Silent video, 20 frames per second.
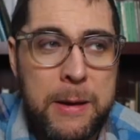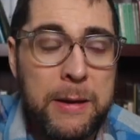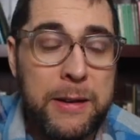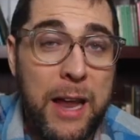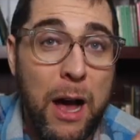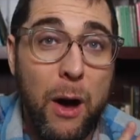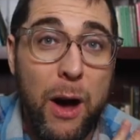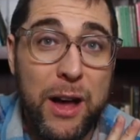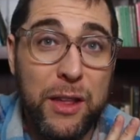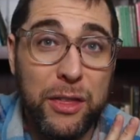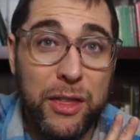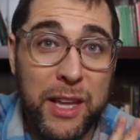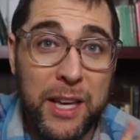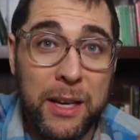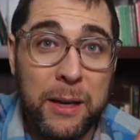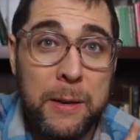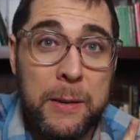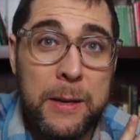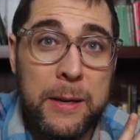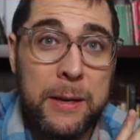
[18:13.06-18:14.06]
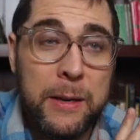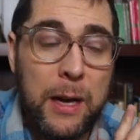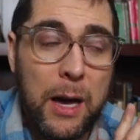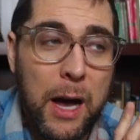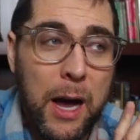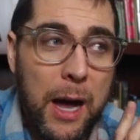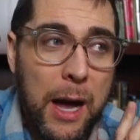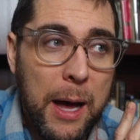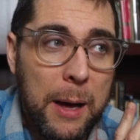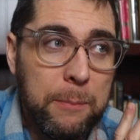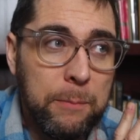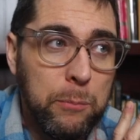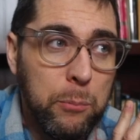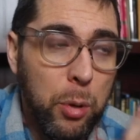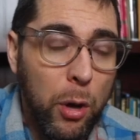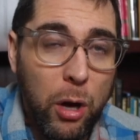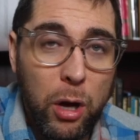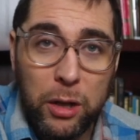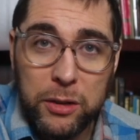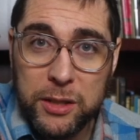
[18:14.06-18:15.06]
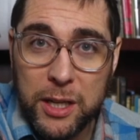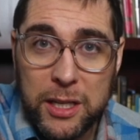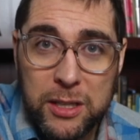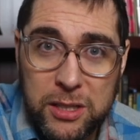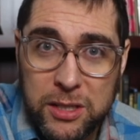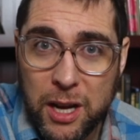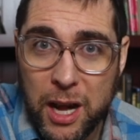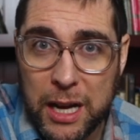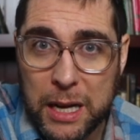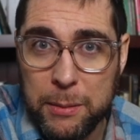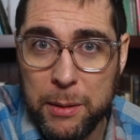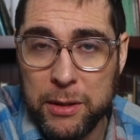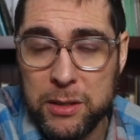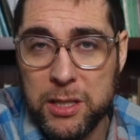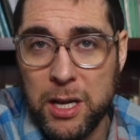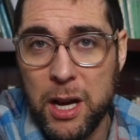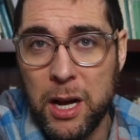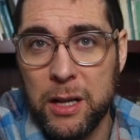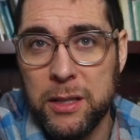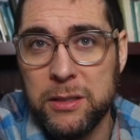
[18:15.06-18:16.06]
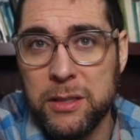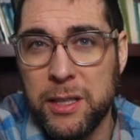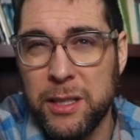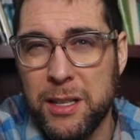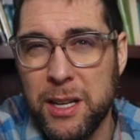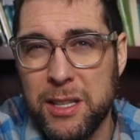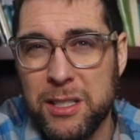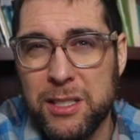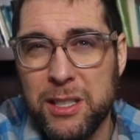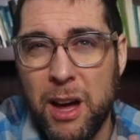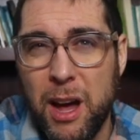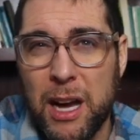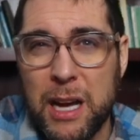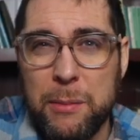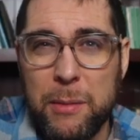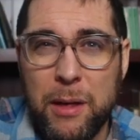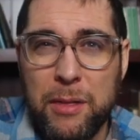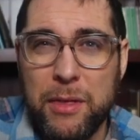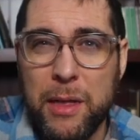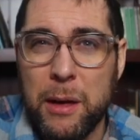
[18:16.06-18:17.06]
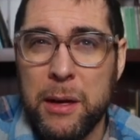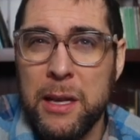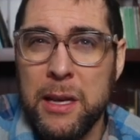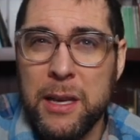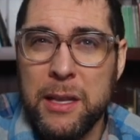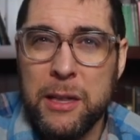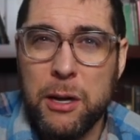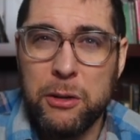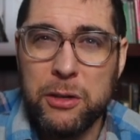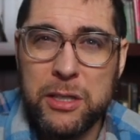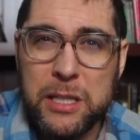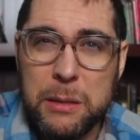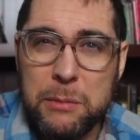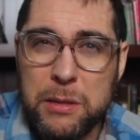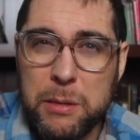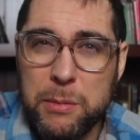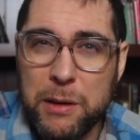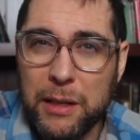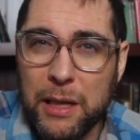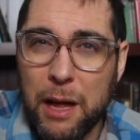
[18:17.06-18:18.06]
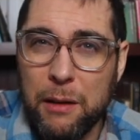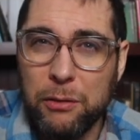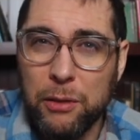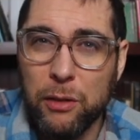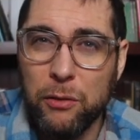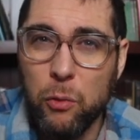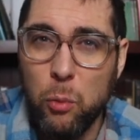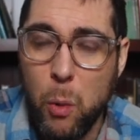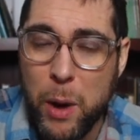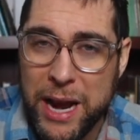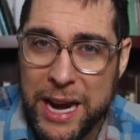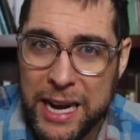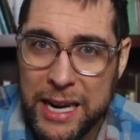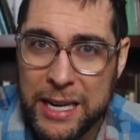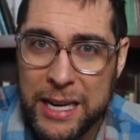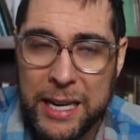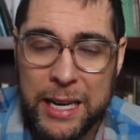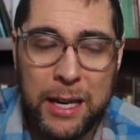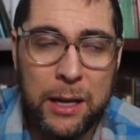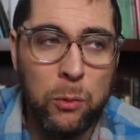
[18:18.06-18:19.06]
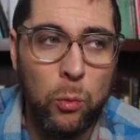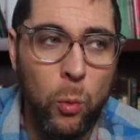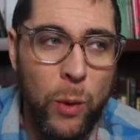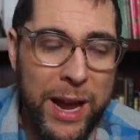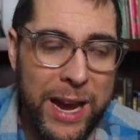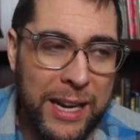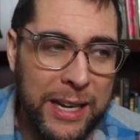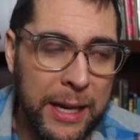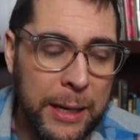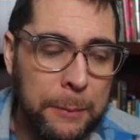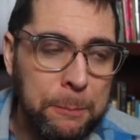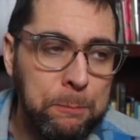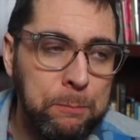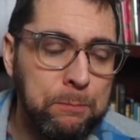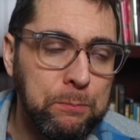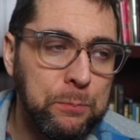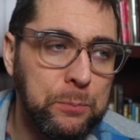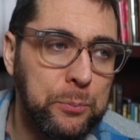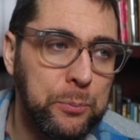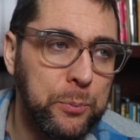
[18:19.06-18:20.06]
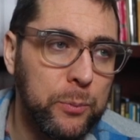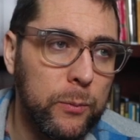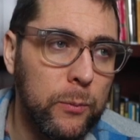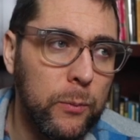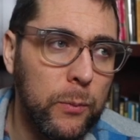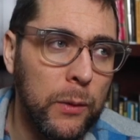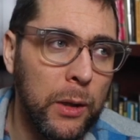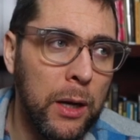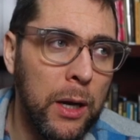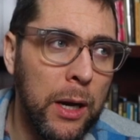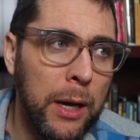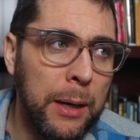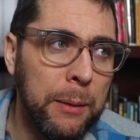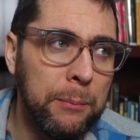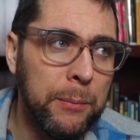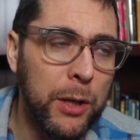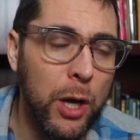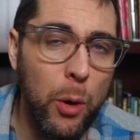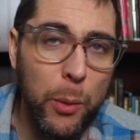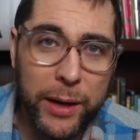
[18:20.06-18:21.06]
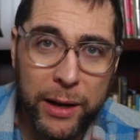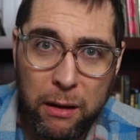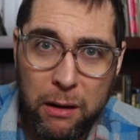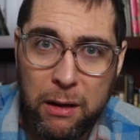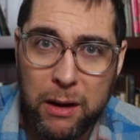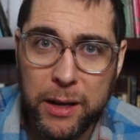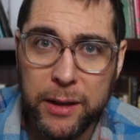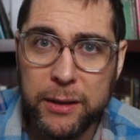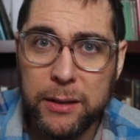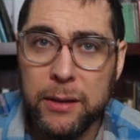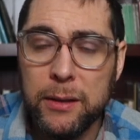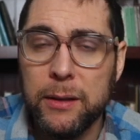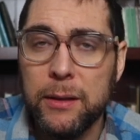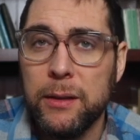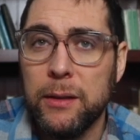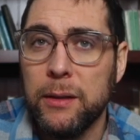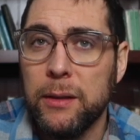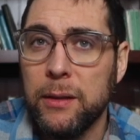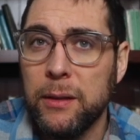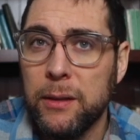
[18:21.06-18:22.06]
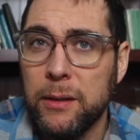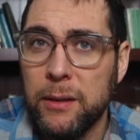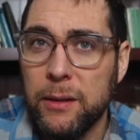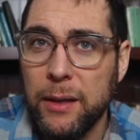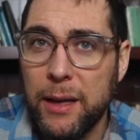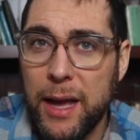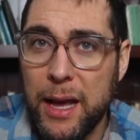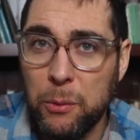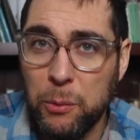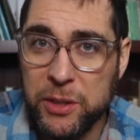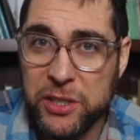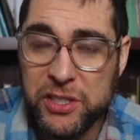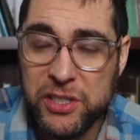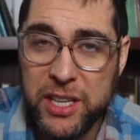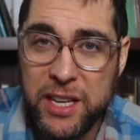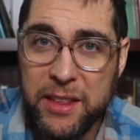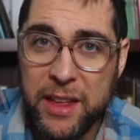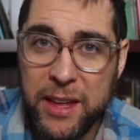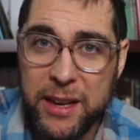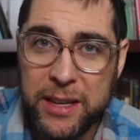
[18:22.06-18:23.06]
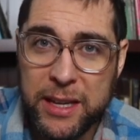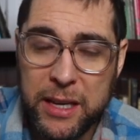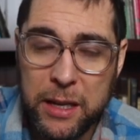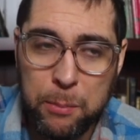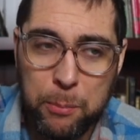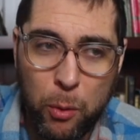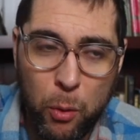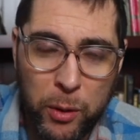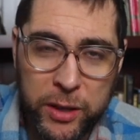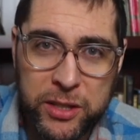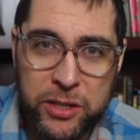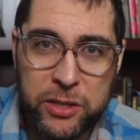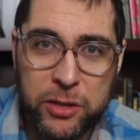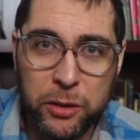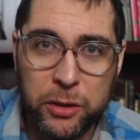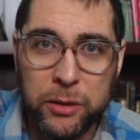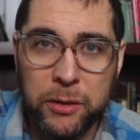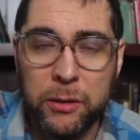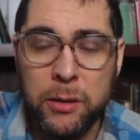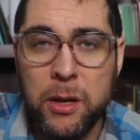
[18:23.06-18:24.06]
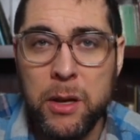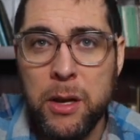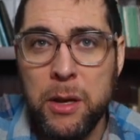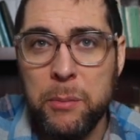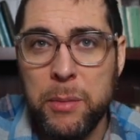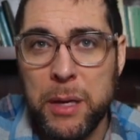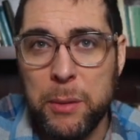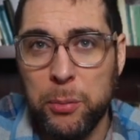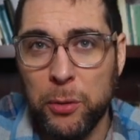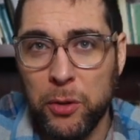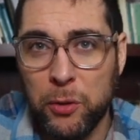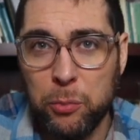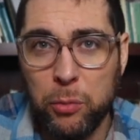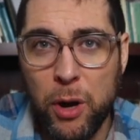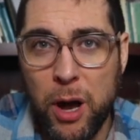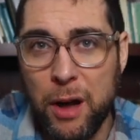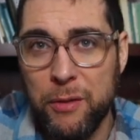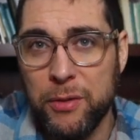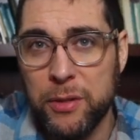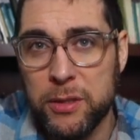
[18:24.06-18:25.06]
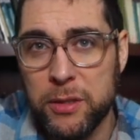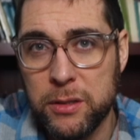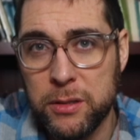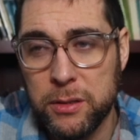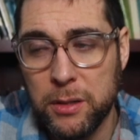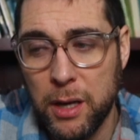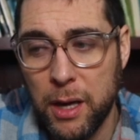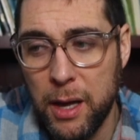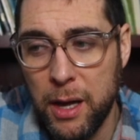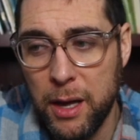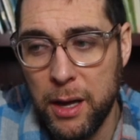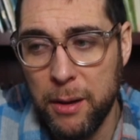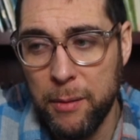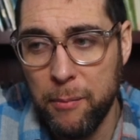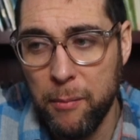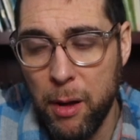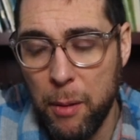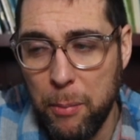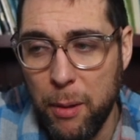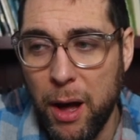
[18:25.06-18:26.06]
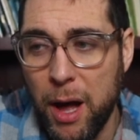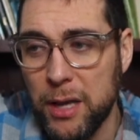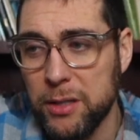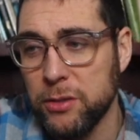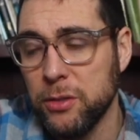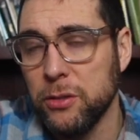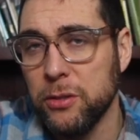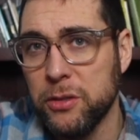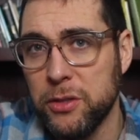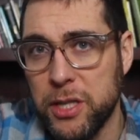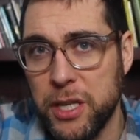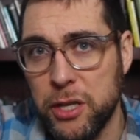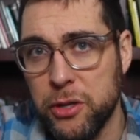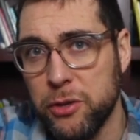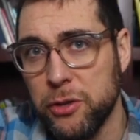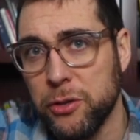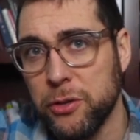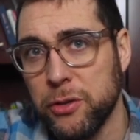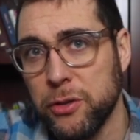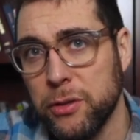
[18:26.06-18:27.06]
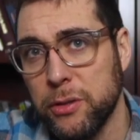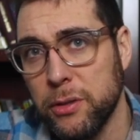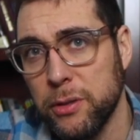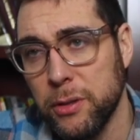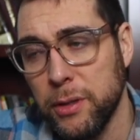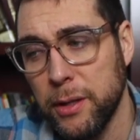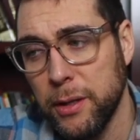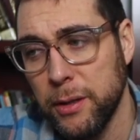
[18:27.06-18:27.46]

Now, I think um, Paul does talk about tongues, and he does talk about that there seems to be a level of waning and waning um, going on. And we see that he appoints certain people as prophets, um, apostles, teachers,